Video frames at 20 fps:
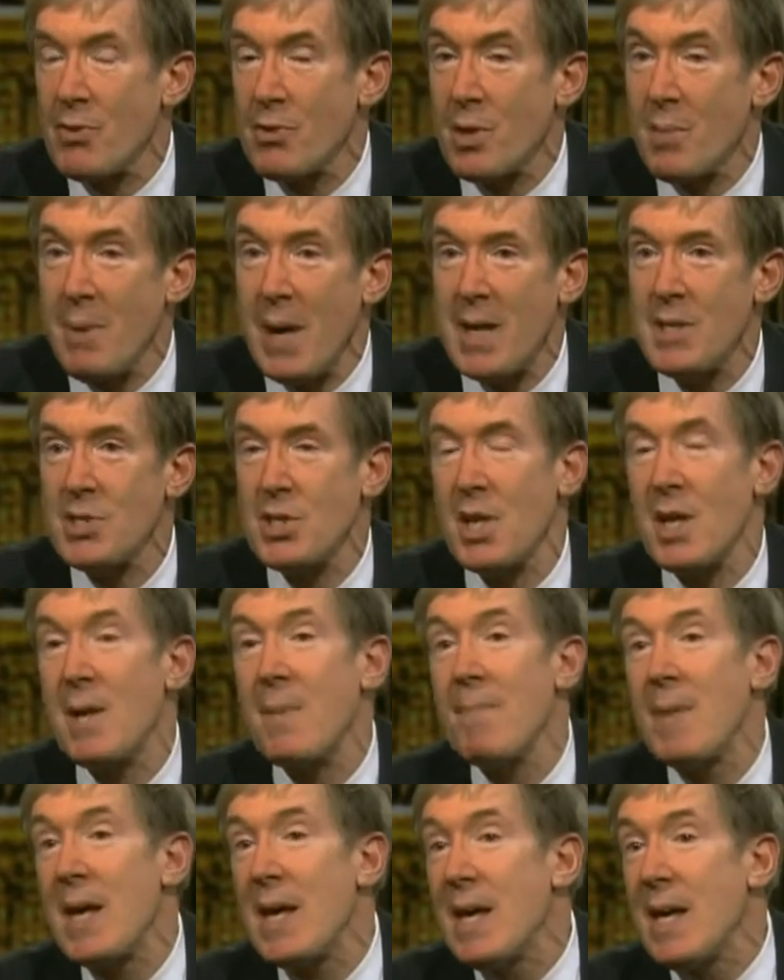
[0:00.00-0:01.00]
overcapacity,
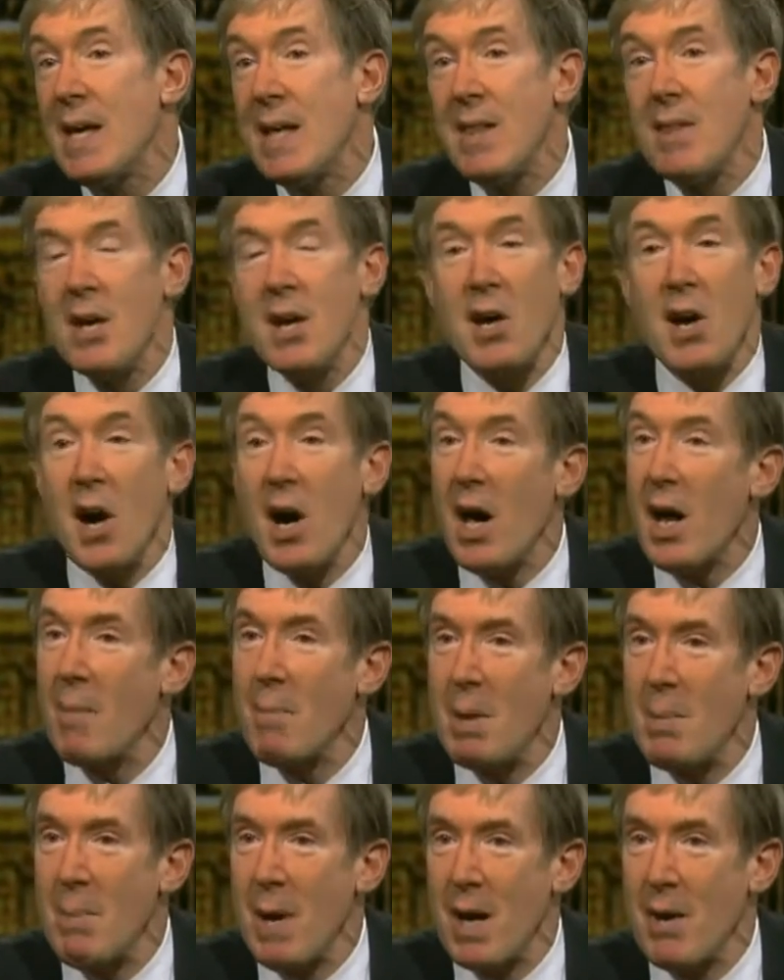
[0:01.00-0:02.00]
the
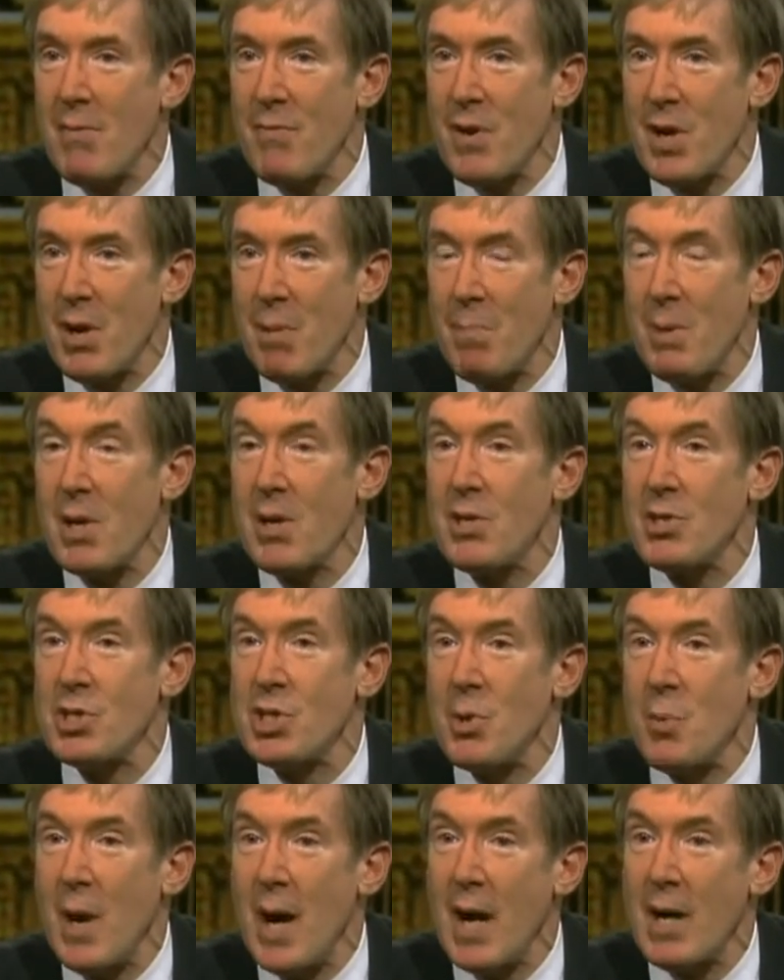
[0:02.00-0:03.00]
economy benefited because
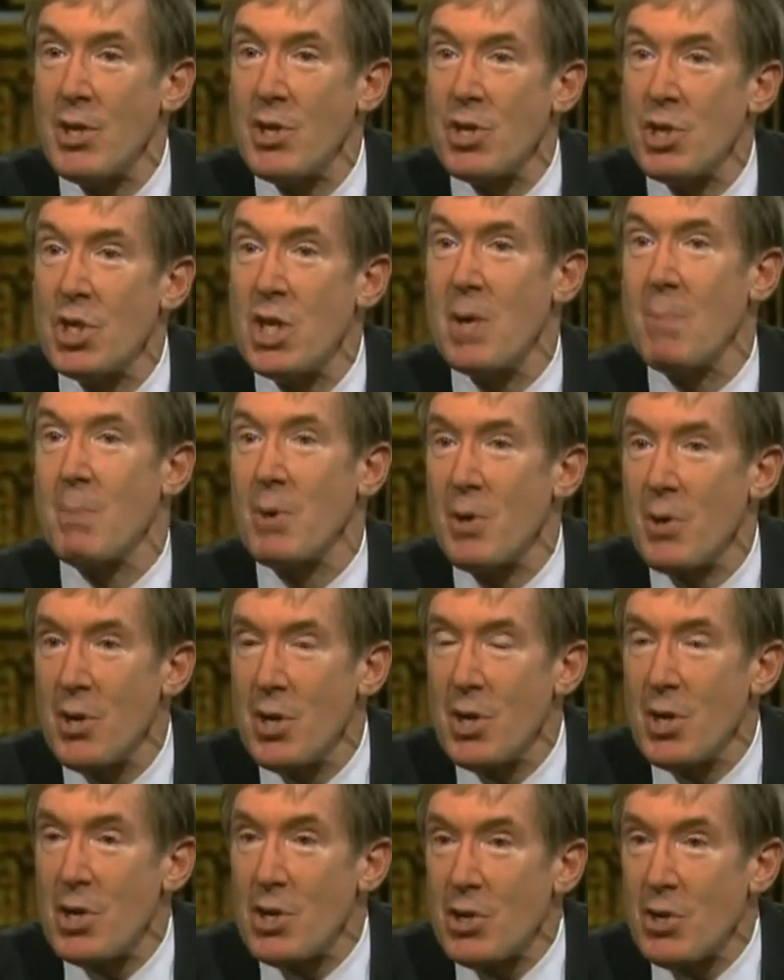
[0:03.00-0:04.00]
you had cheaper
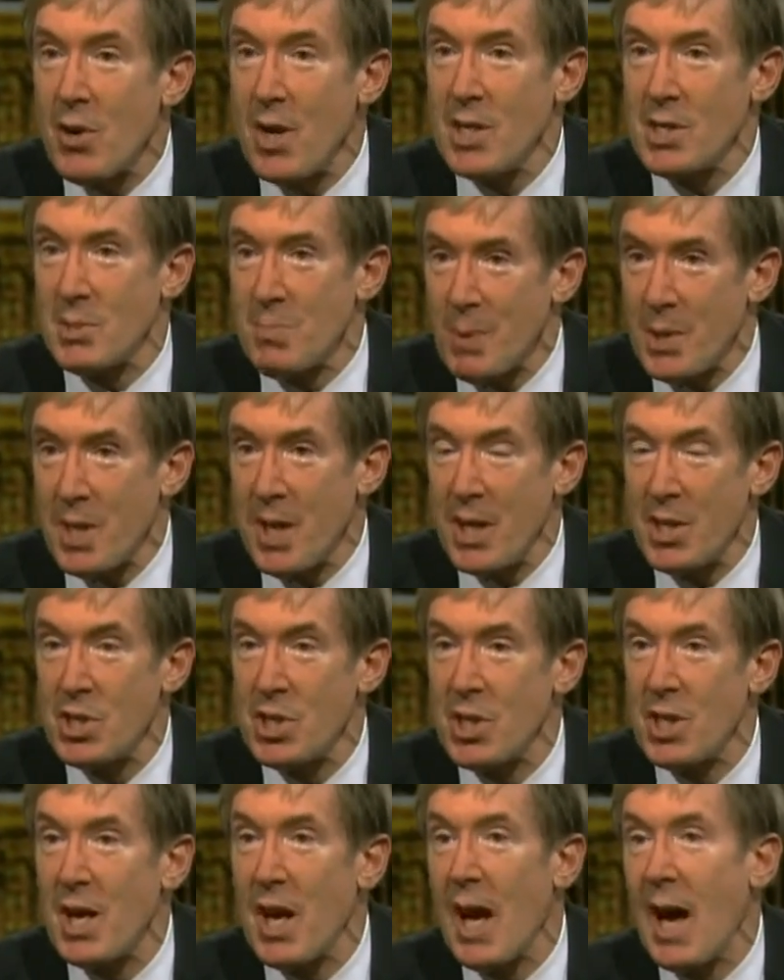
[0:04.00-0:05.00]

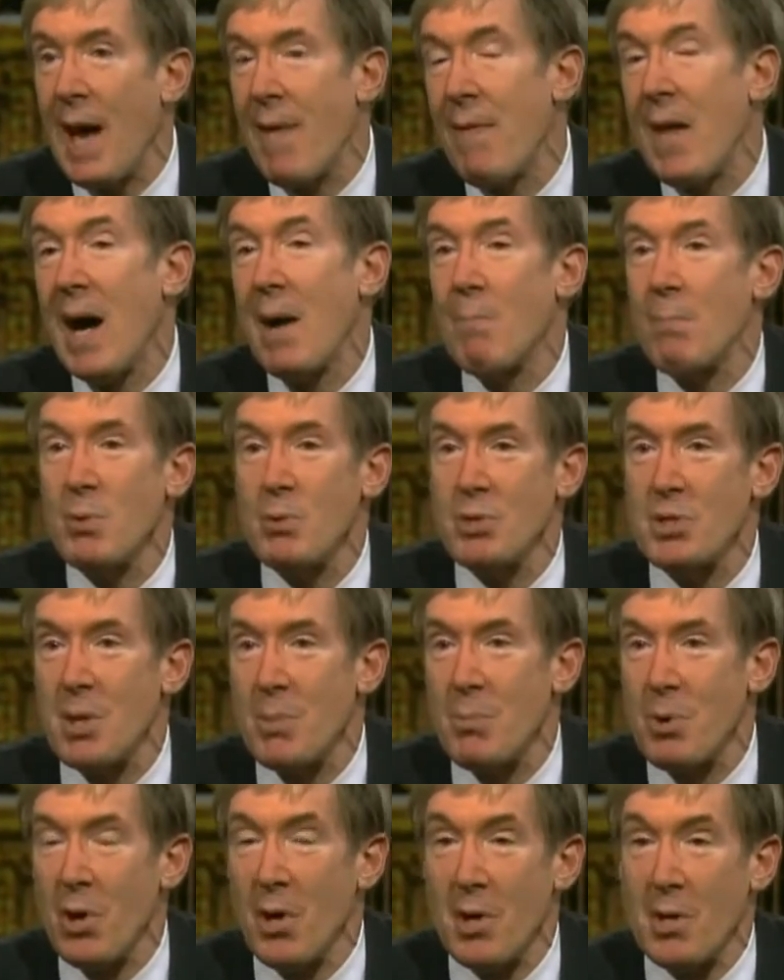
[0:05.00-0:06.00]
transportation, and that
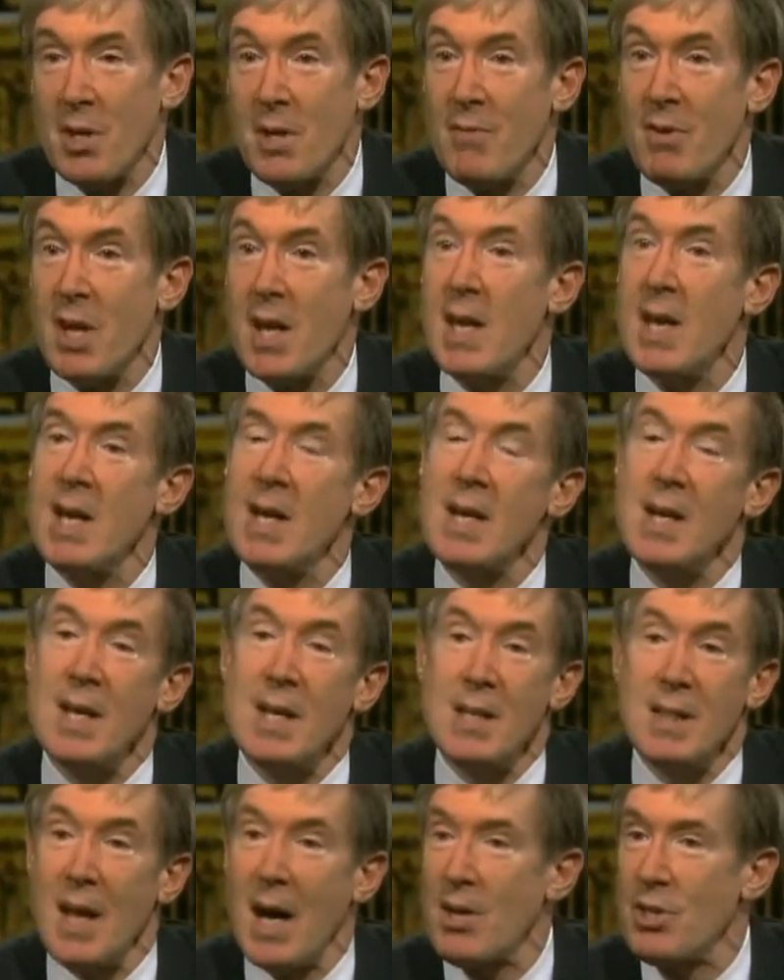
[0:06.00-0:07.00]
boosted productivity,
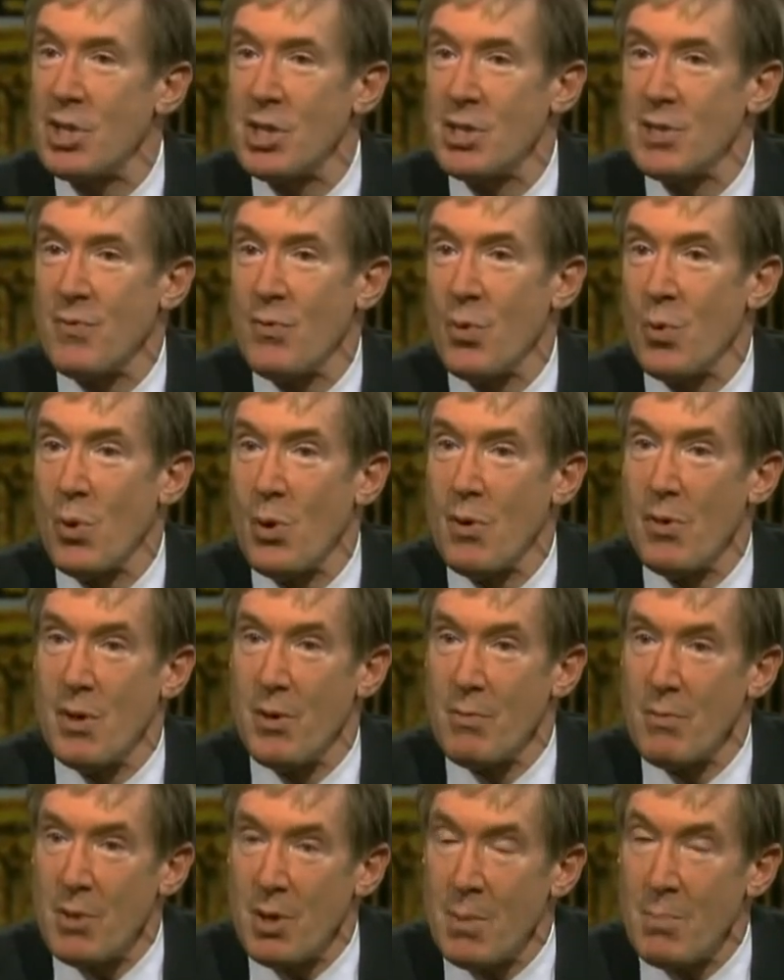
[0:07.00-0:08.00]
not just for
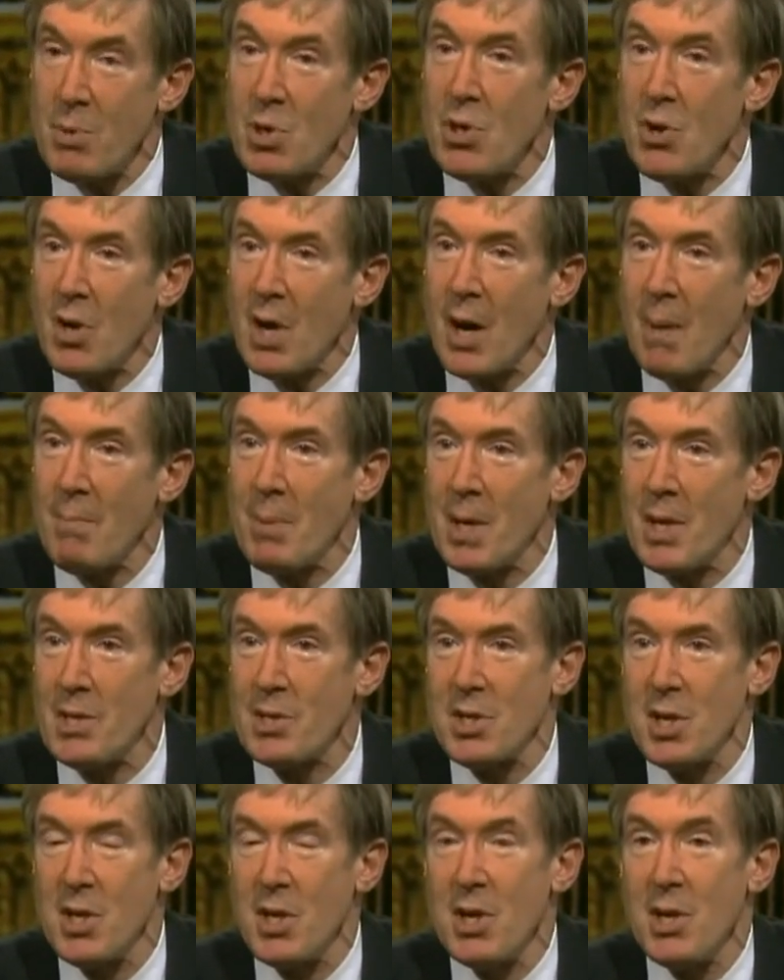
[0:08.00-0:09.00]
the computer
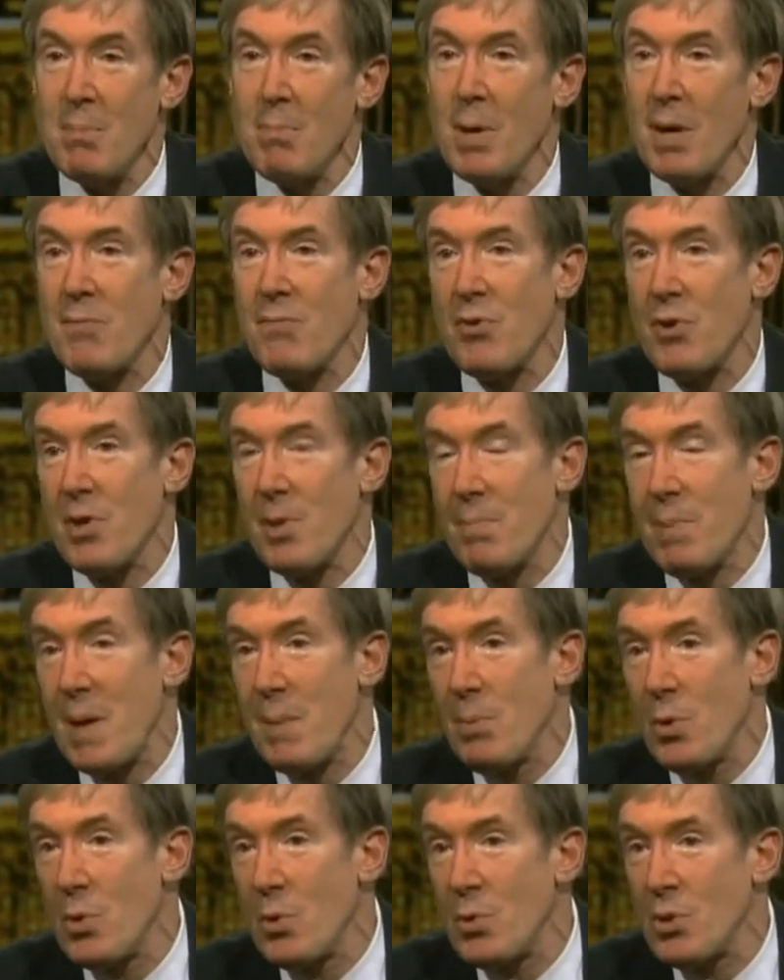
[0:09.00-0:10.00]
companies, but for the
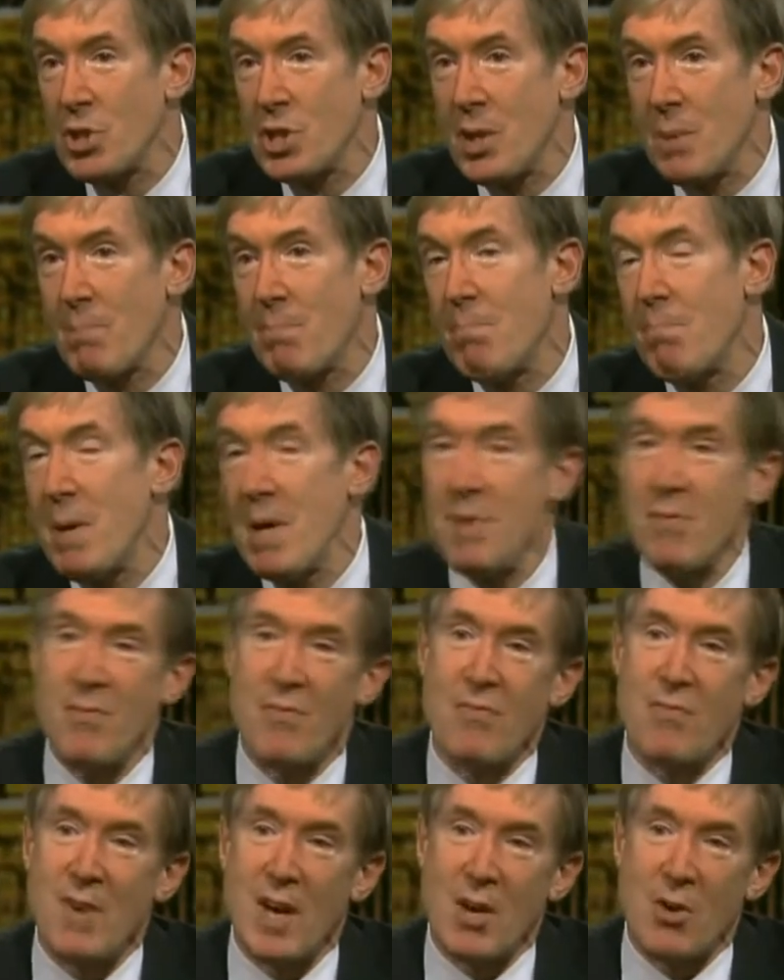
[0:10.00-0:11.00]
people who ship
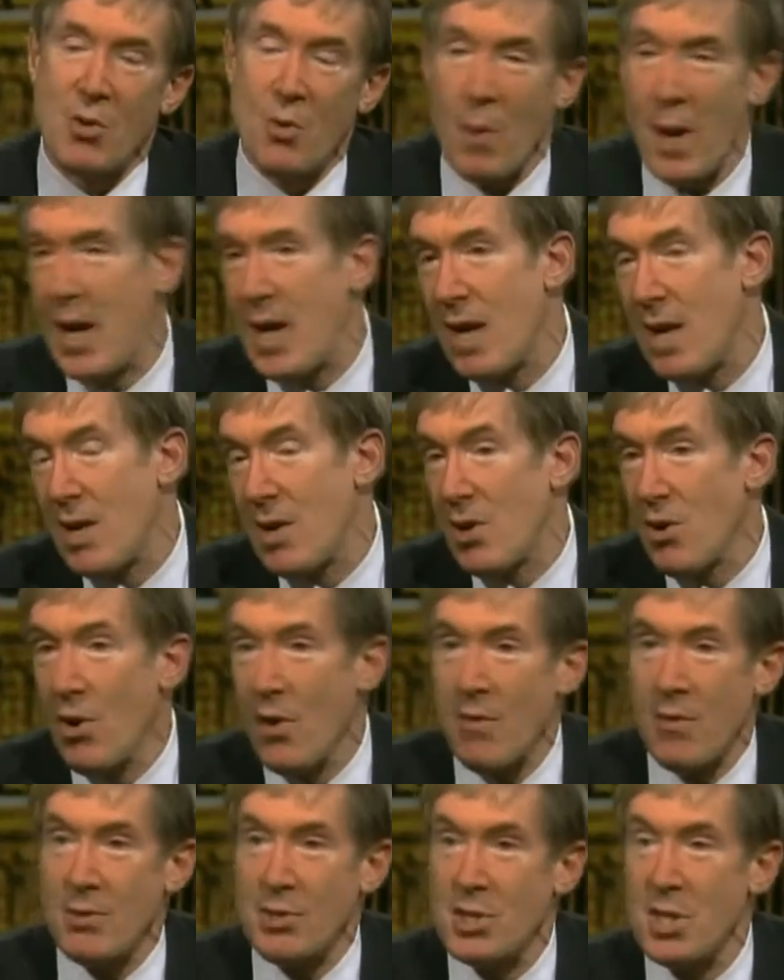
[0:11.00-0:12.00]
beef and grain right. and
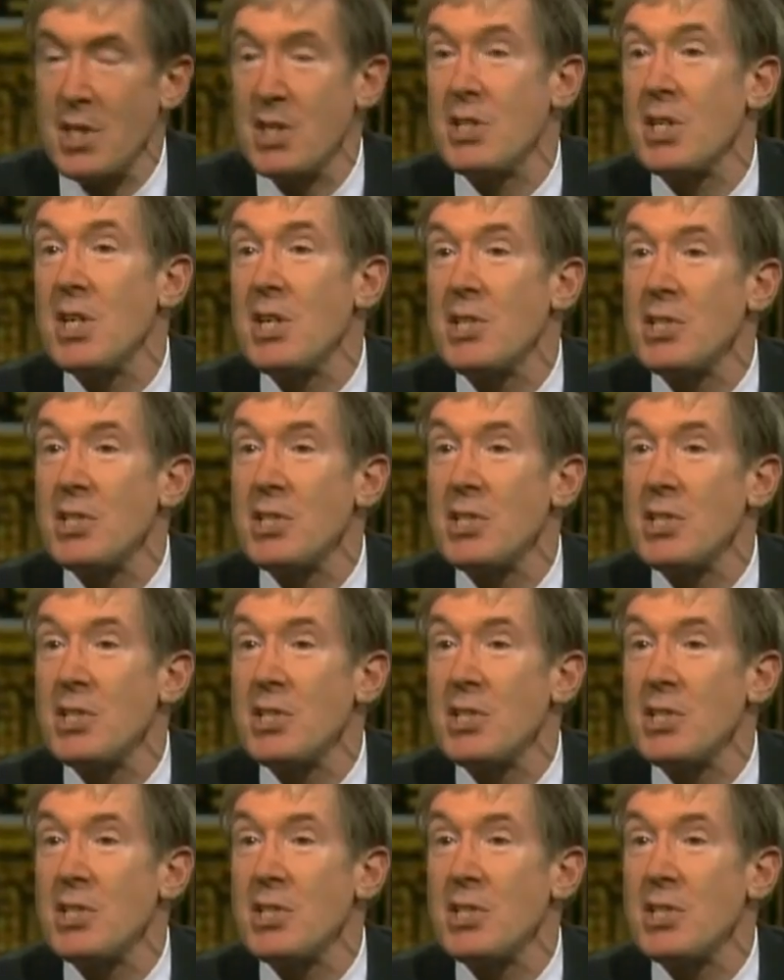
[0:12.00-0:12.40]
all those things.